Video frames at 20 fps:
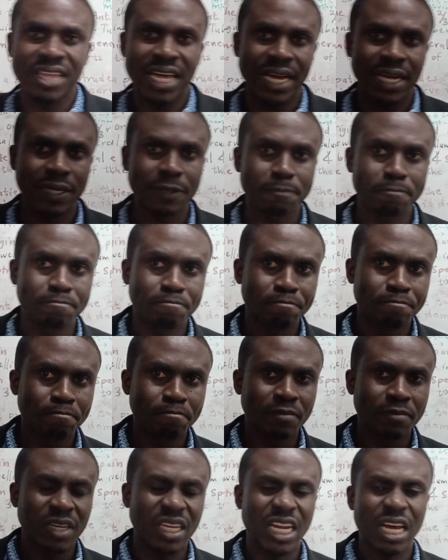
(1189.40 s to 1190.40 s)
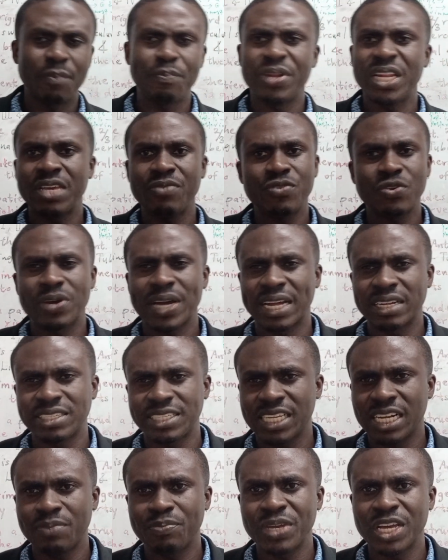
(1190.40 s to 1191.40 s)
tongue. And I believe you can
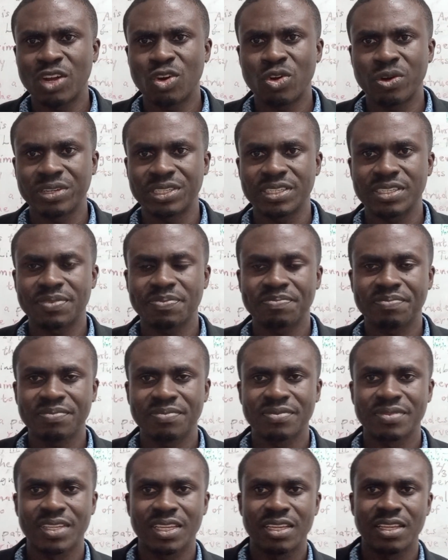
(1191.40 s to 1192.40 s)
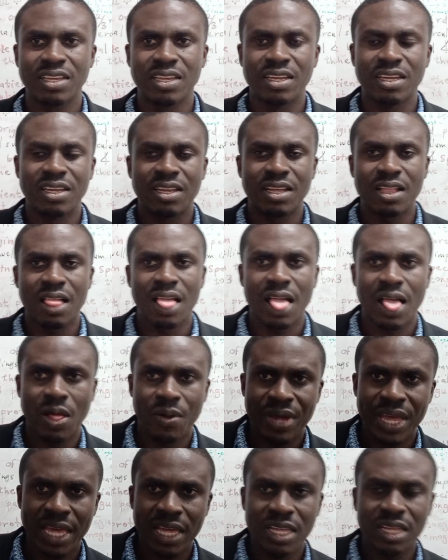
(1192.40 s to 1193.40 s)
tell me a lot.
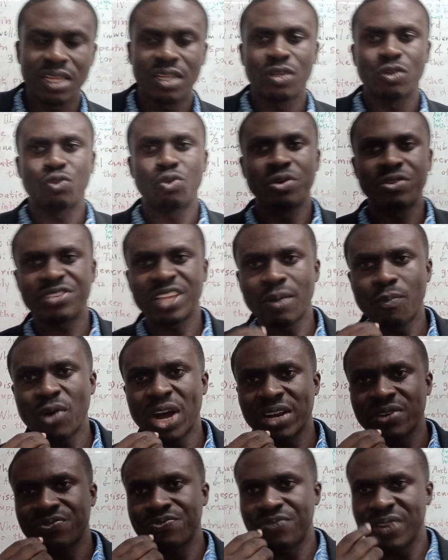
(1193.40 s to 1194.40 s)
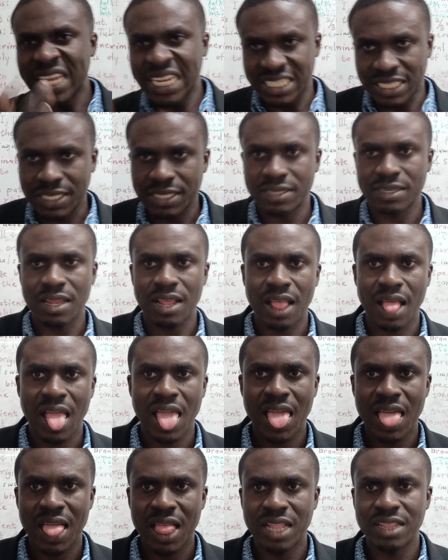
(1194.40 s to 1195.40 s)
Okay, so if someone flicks
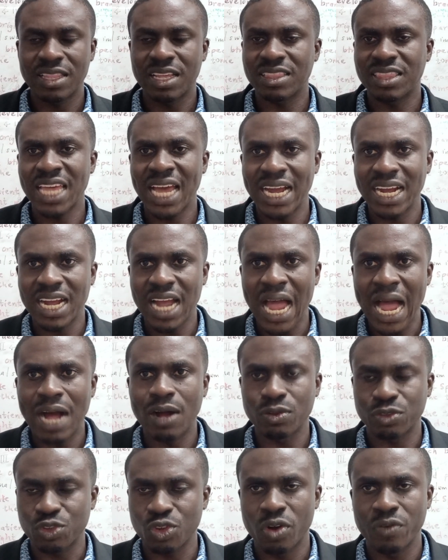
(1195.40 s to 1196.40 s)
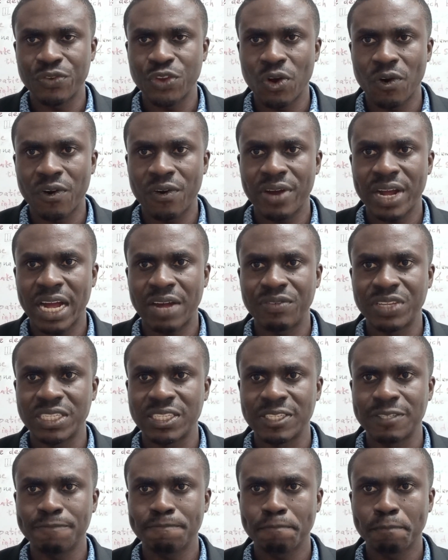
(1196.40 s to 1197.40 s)
the tongue out of the oral
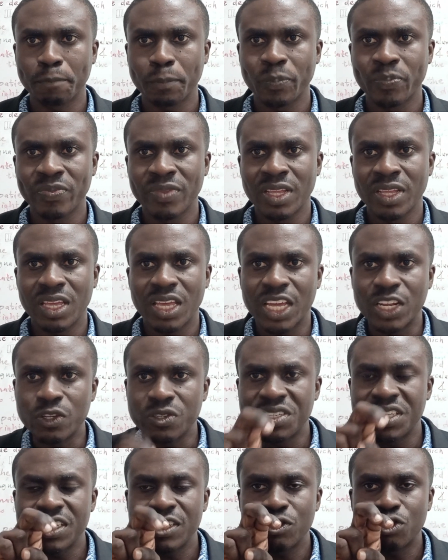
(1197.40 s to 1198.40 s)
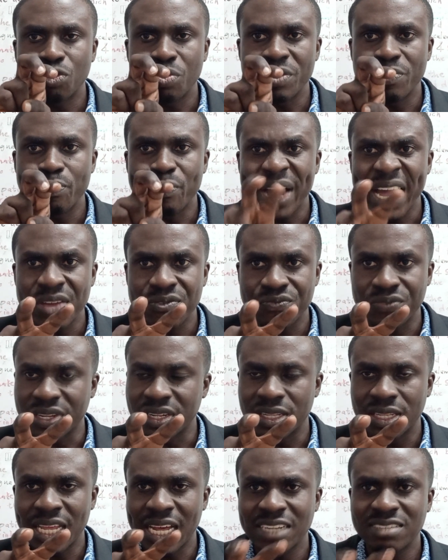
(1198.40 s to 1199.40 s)
cavity and you see it to be bifid,
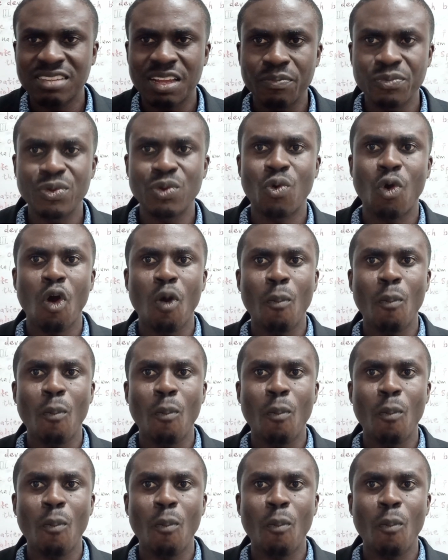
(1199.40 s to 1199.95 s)
that is something we